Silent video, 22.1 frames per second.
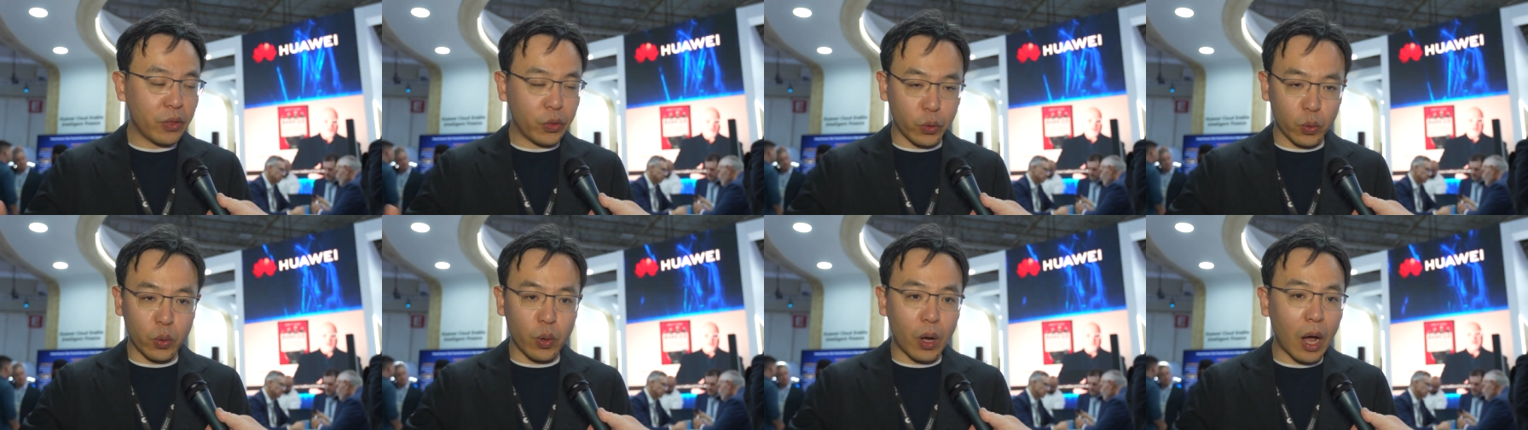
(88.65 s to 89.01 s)

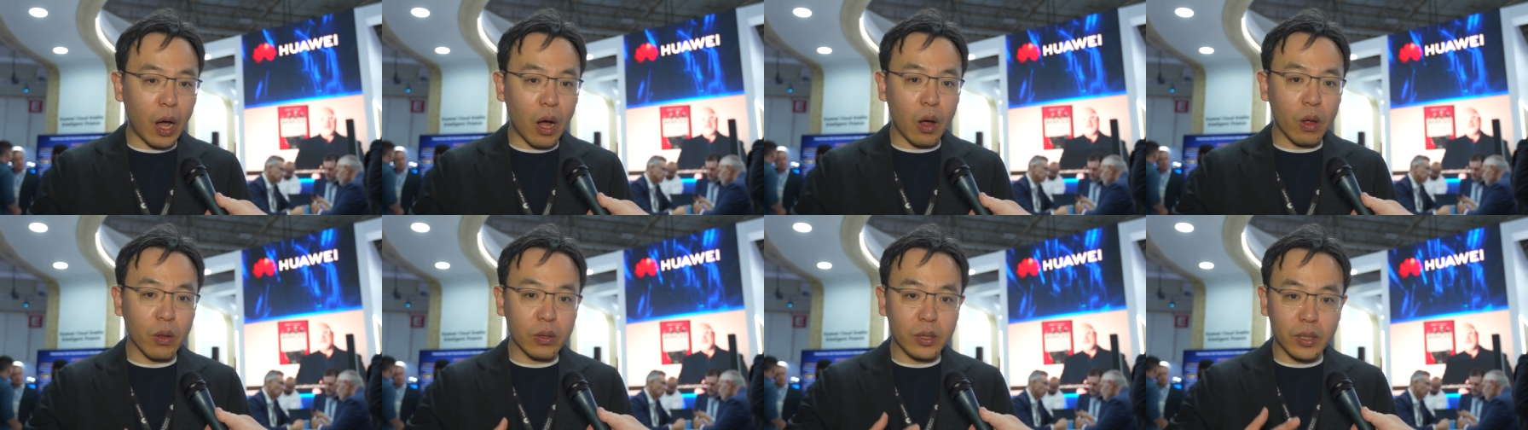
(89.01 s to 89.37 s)
Through
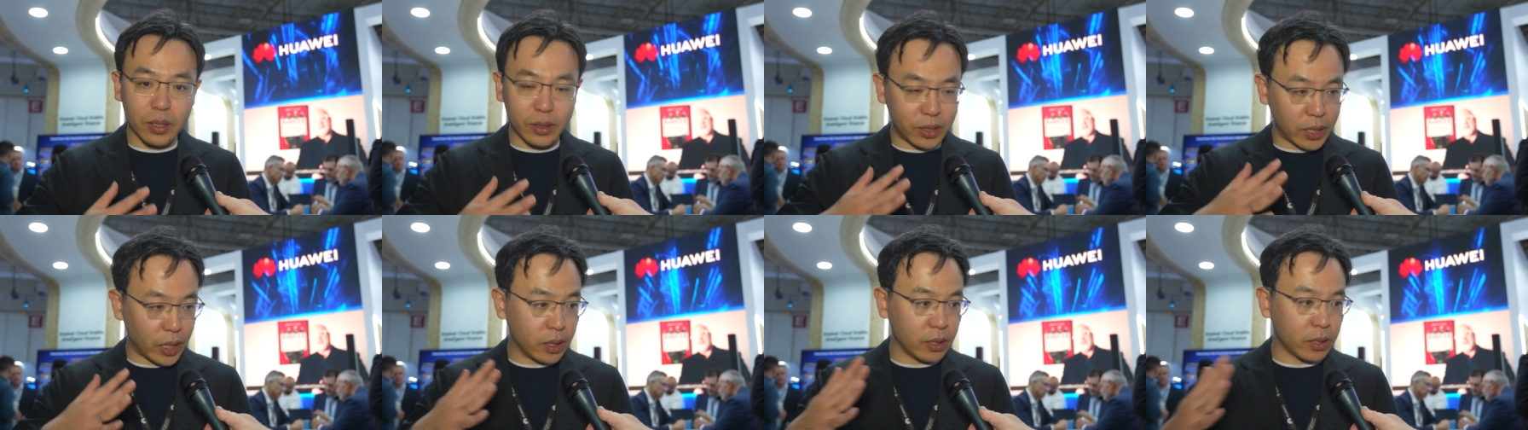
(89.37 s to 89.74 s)
all the
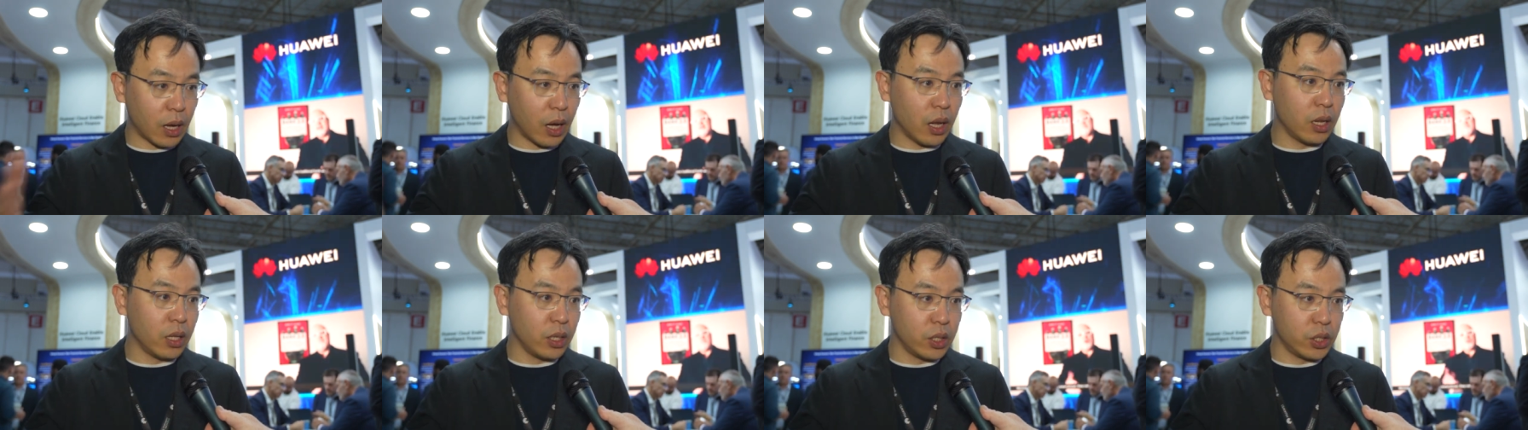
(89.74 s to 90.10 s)

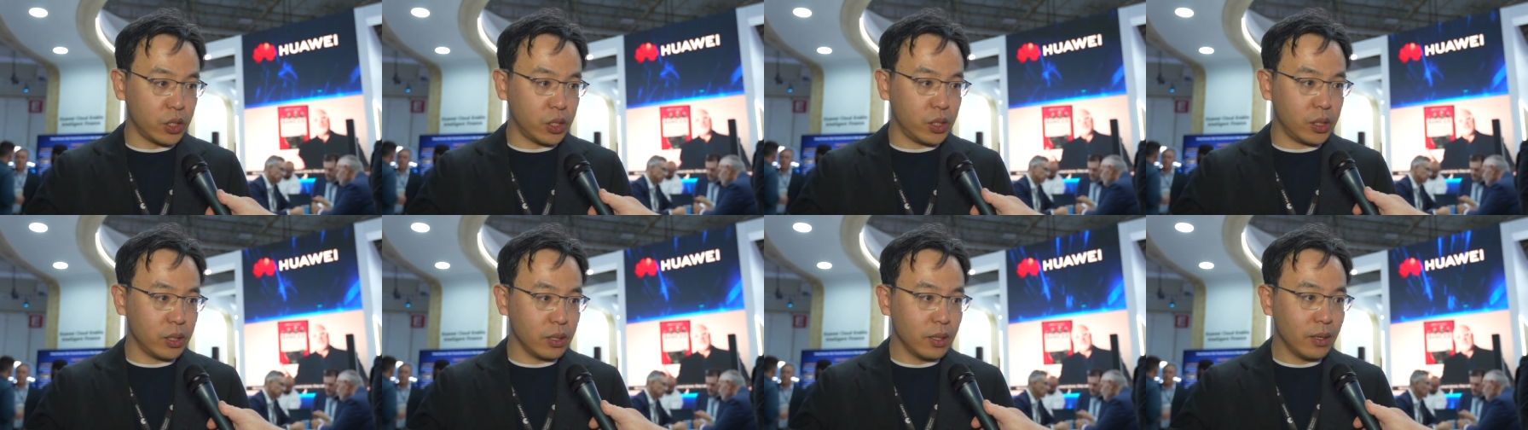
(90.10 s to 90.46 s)

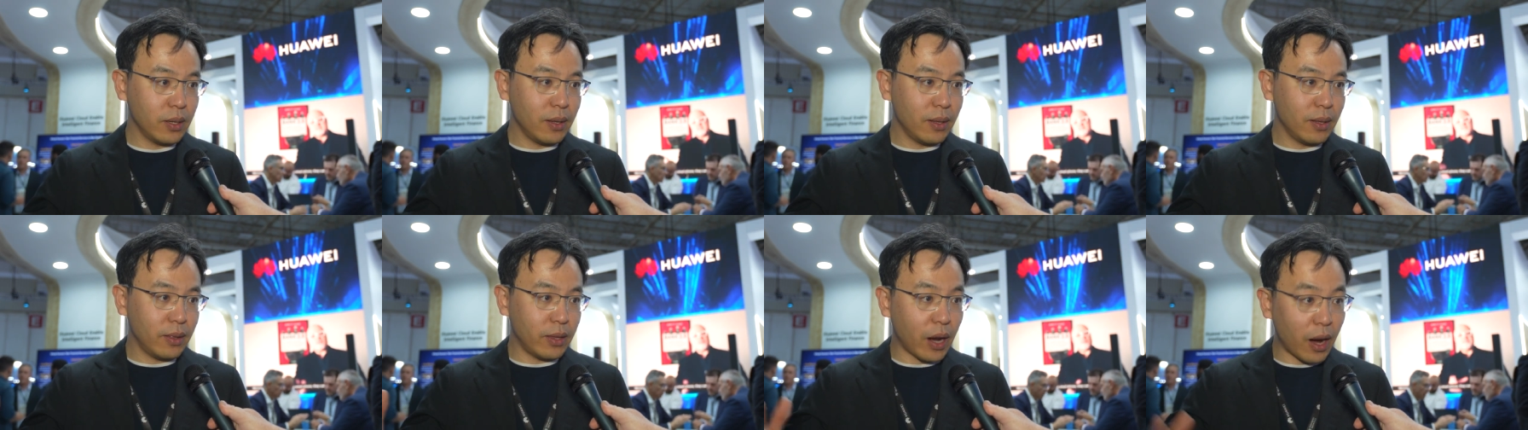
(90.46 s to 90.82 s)
technology
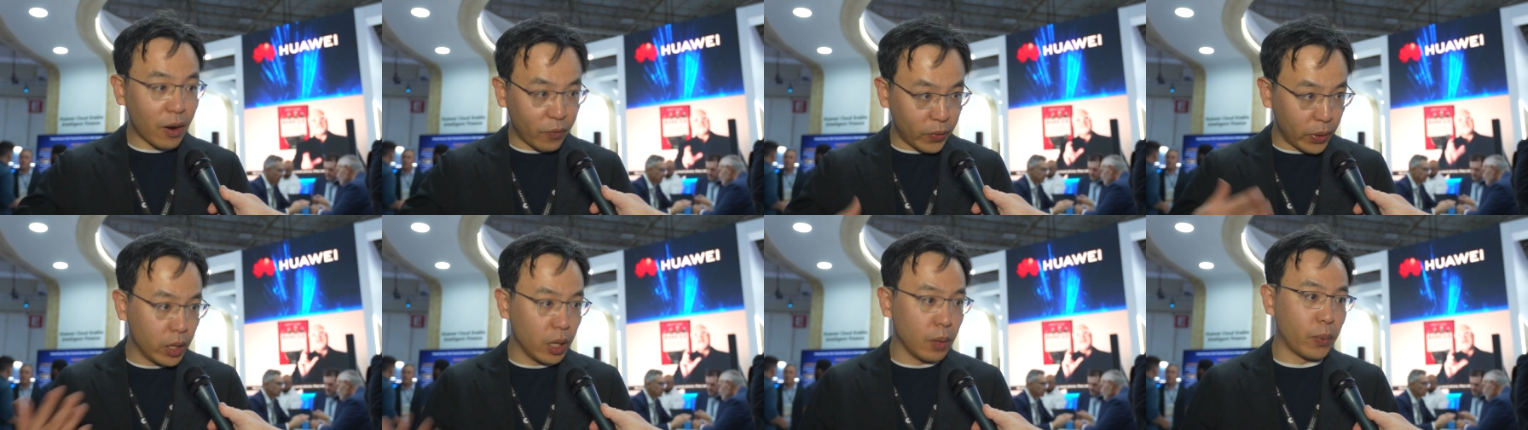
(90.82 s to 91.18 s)
that are
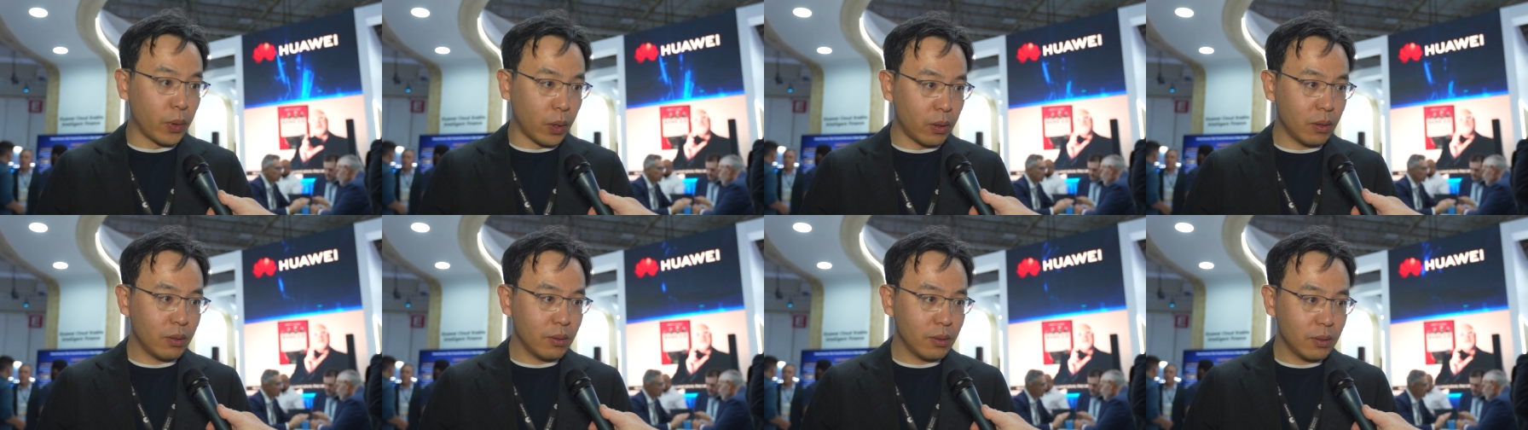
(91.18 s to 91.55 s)
available.